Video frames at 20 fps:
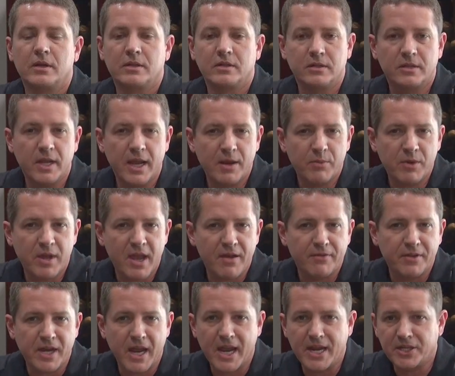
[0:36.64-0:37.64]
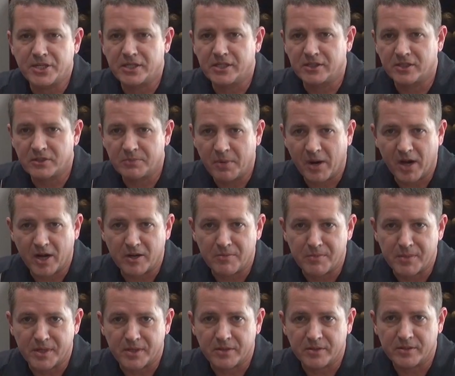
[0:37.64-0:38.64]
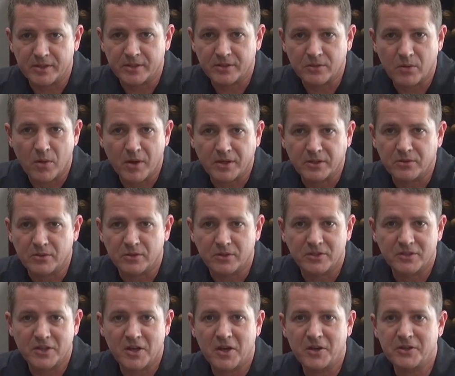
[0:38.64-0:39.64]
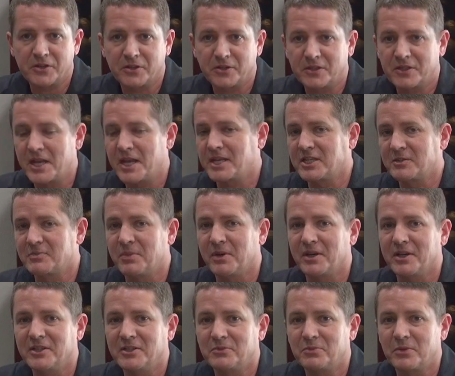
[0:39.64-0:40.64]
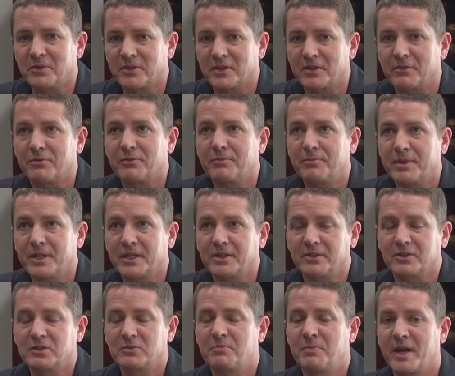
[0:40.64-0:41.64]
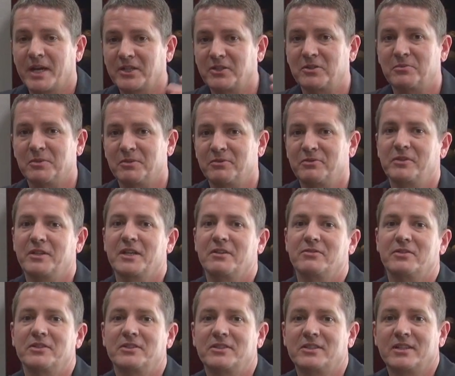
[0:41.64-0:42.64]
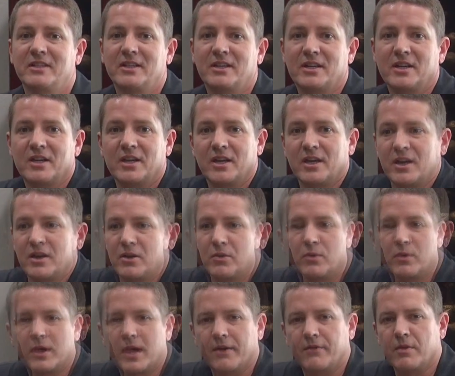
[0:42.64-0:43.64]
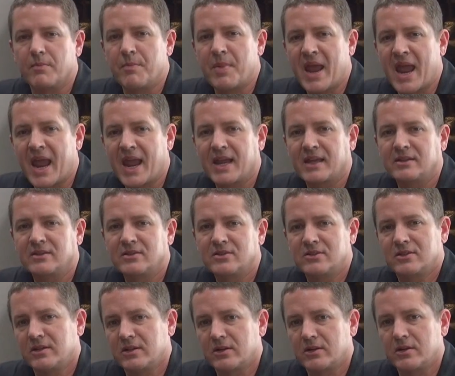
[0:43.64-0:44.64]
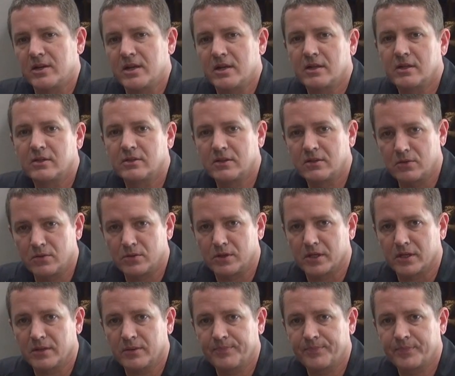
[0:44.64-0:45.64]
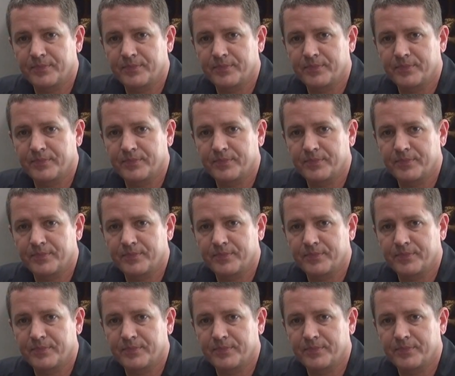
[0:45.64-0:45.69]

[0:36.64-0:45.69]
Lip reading: Today we have an Asian-inspired meal that's going to assault your taste buds with a big spectrum of flavors. We have a pan-seared tuna